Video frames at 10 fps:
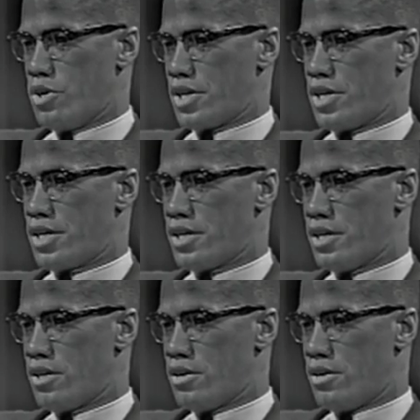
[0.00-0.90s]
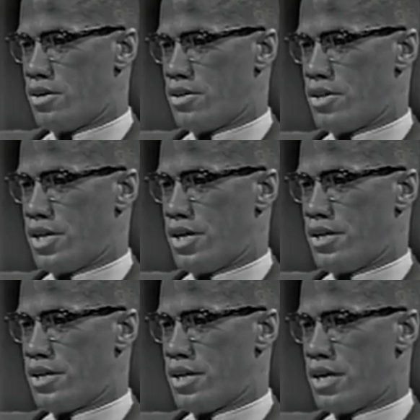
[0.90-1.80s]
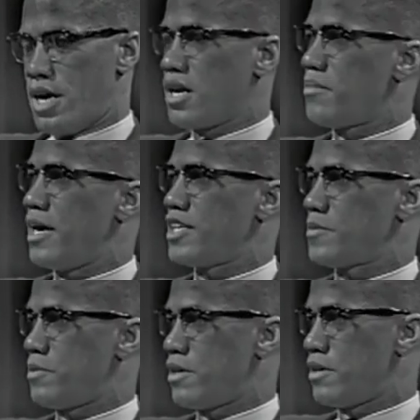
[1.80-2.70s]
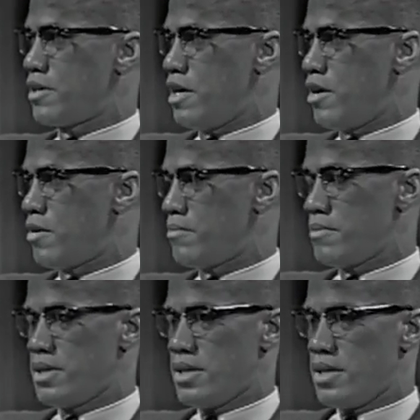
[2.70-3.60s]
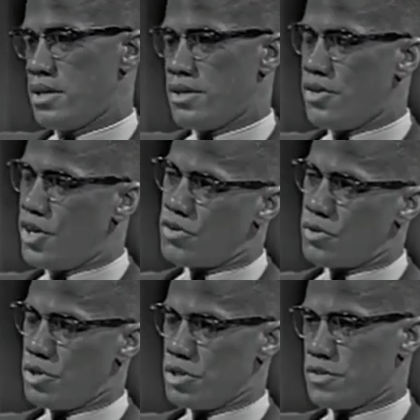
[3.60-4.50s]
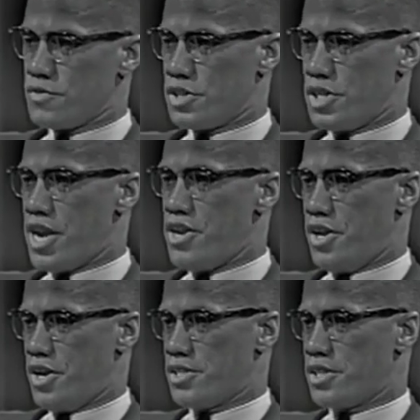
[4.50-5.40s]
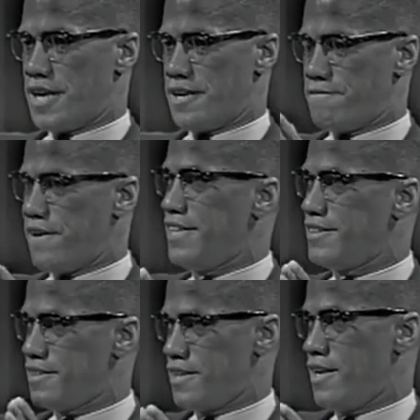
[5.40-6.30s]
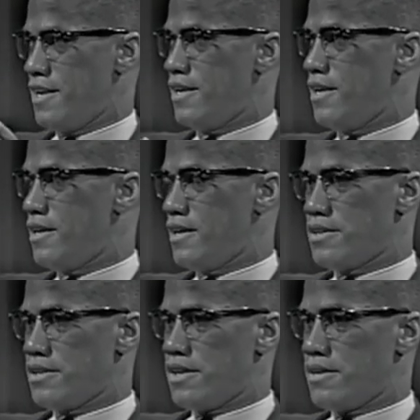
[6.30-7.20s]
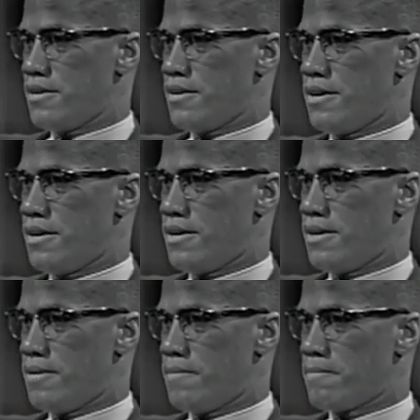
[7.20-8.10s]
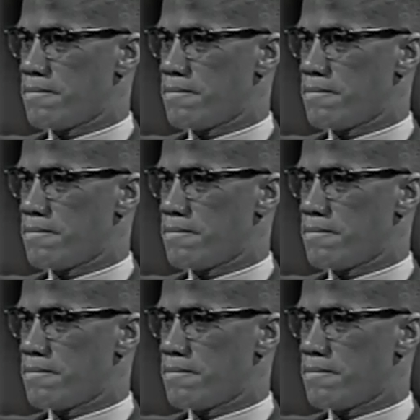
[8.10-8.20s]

working on the uh, Harlem Hospital in Harlem. Negroes for 10 years had to fight the city to get uh,